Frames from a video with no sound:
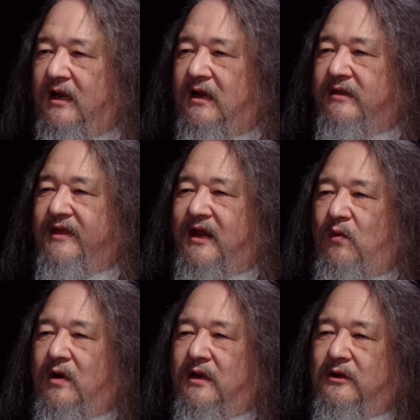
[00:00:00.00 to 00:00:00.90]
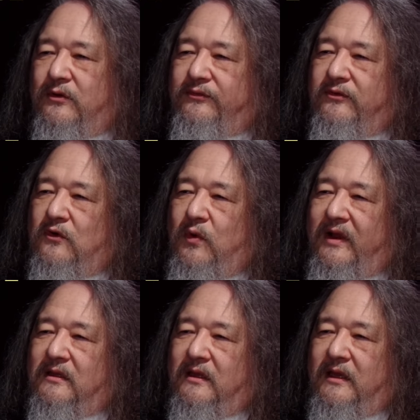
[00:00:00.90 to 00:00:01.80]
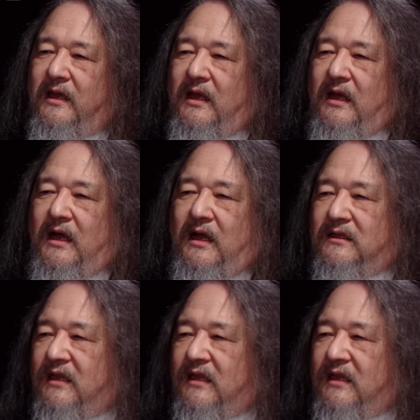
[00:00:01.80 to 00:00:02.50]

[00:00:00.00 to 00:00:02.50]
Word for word: uh, that I want to go through quickly. Uh,